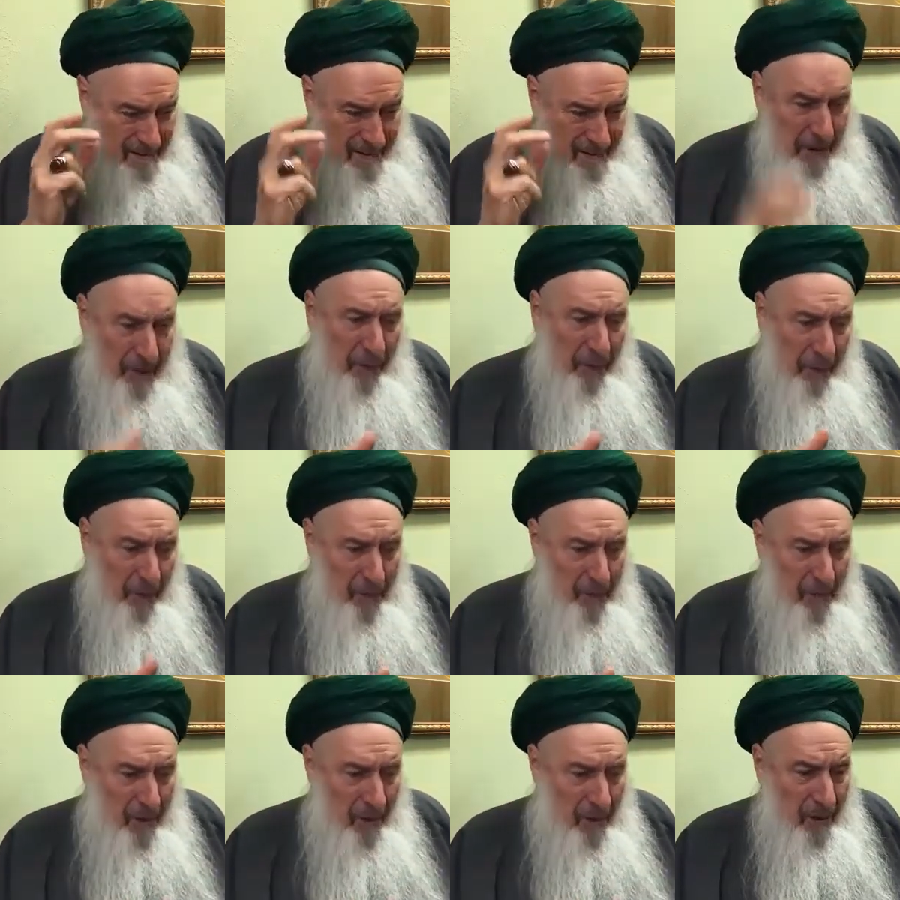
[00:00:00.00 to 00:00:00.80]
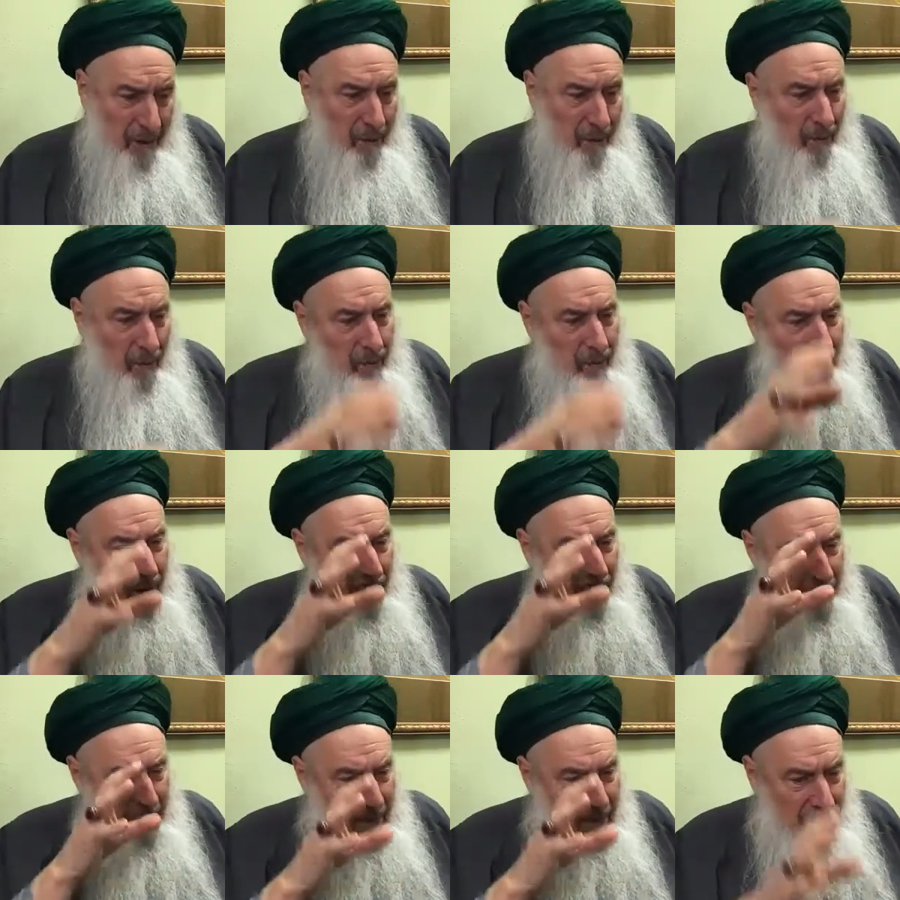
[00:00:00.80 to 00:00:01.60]
efforts to
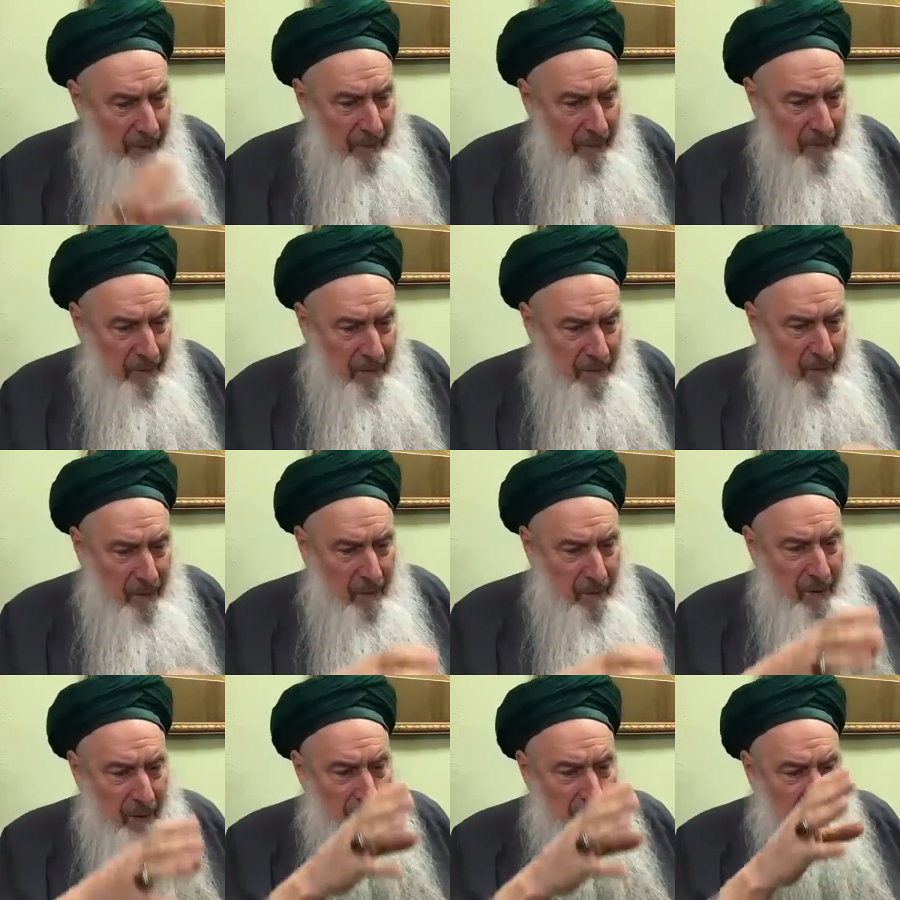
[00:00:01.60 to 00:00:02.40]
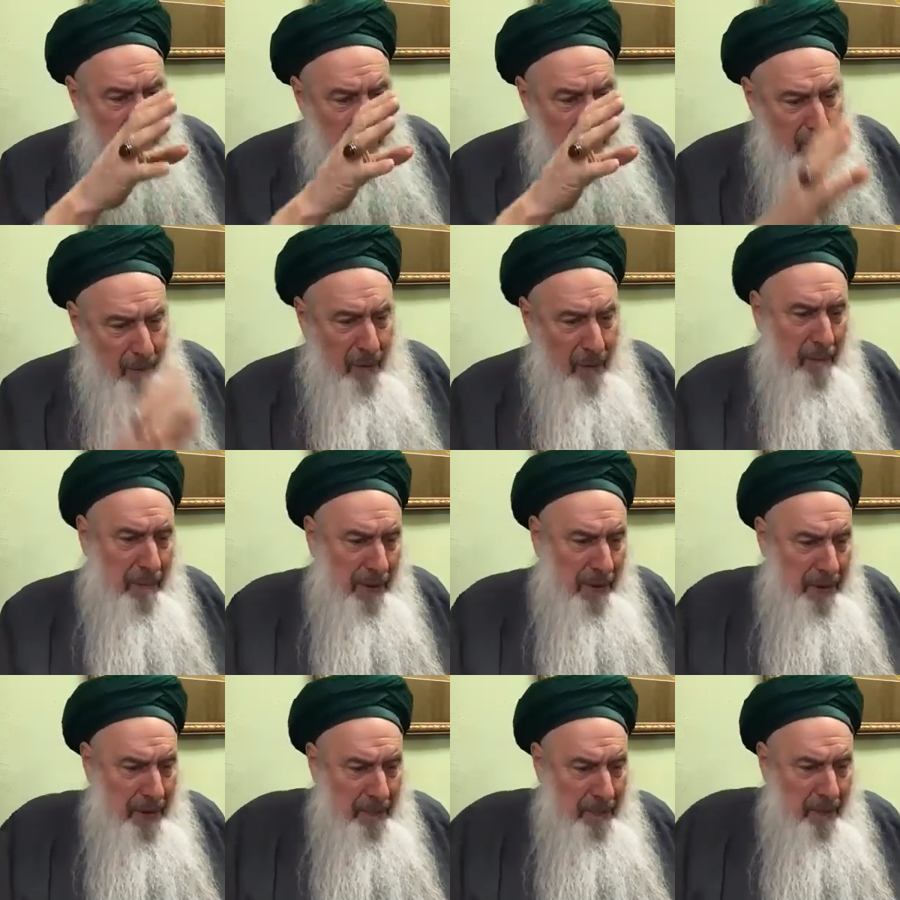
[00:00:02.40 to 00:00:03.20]
uncover, to learn
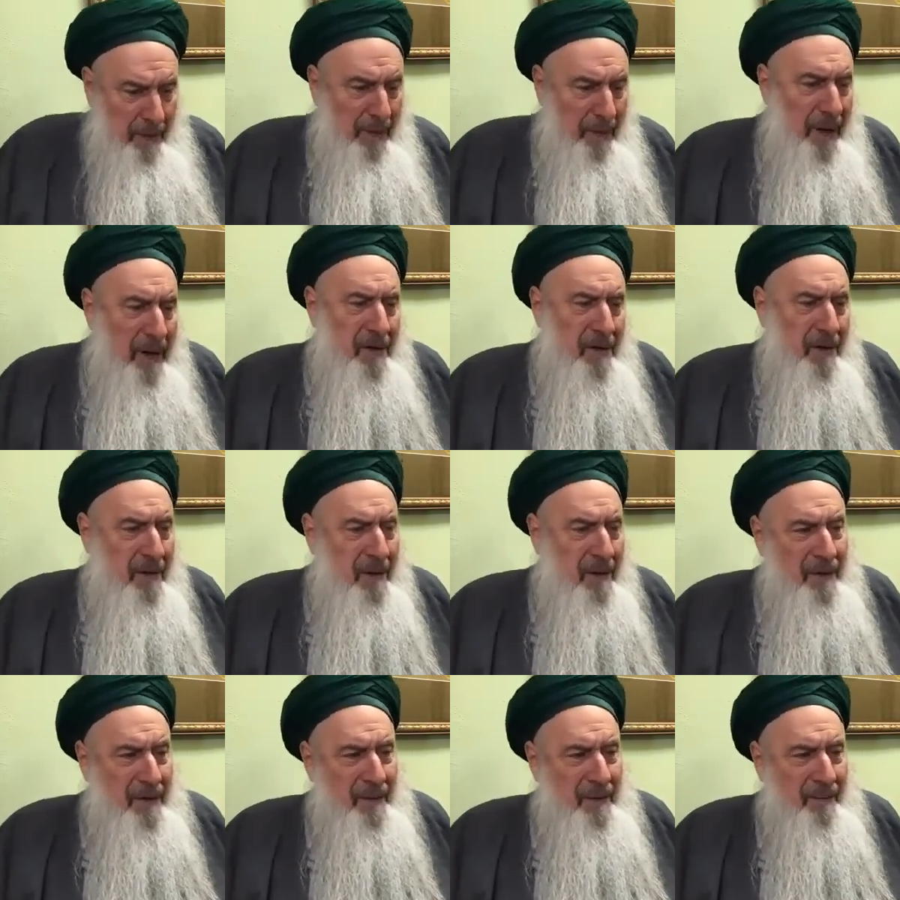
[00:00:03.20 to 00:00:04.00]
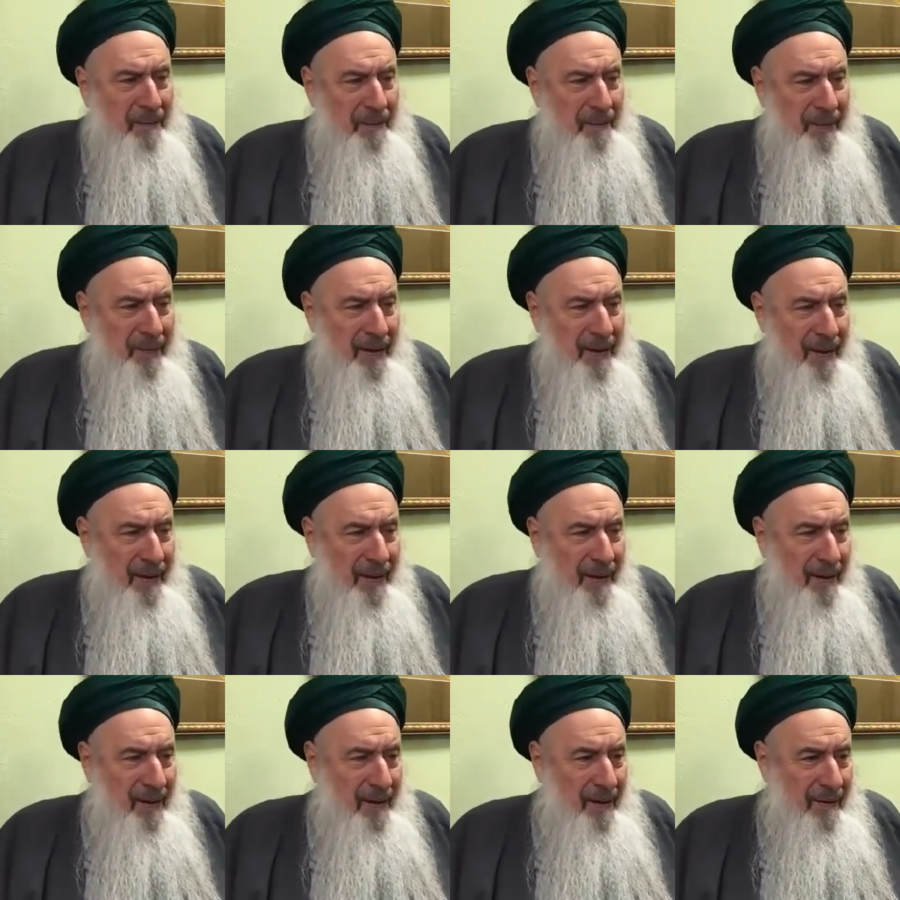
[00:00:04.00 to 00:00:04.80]
about the perfection
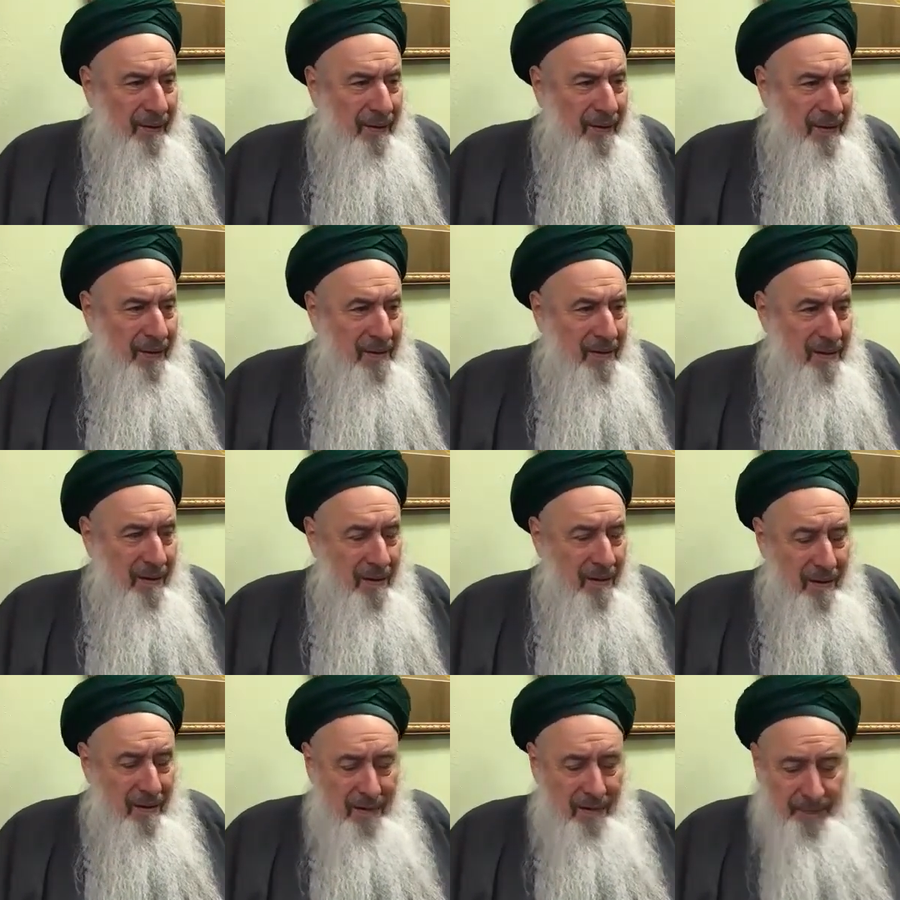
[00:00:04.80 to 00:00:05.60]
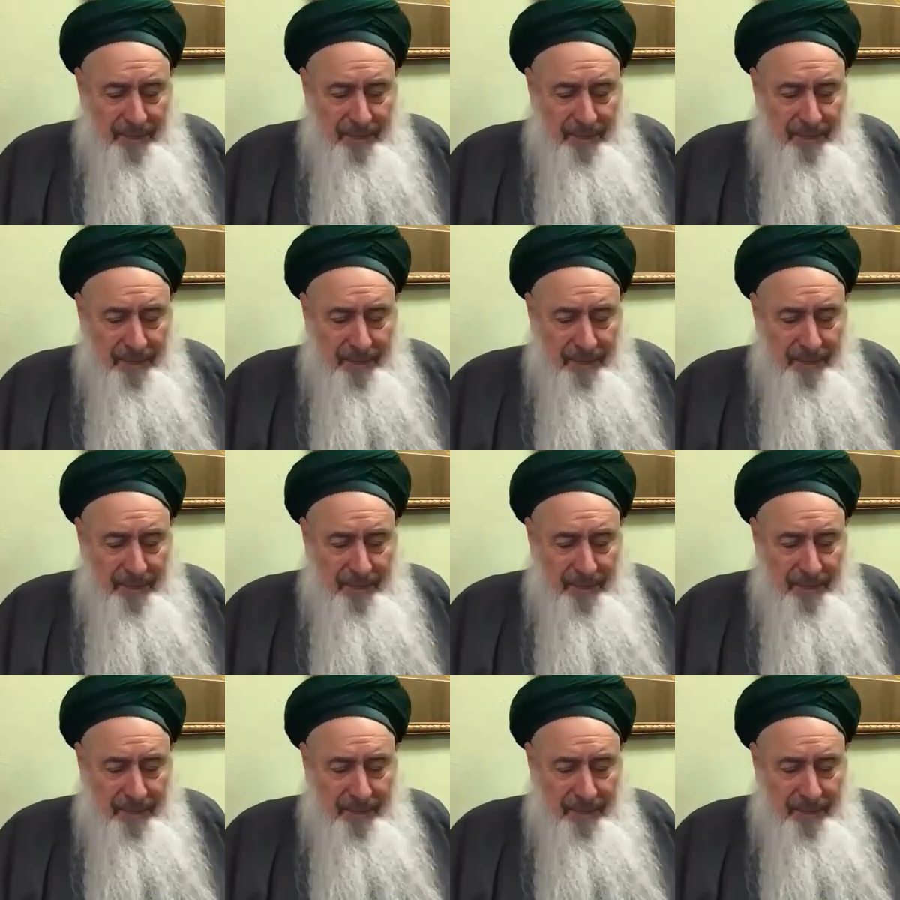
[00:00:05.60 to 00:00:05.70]
that's there.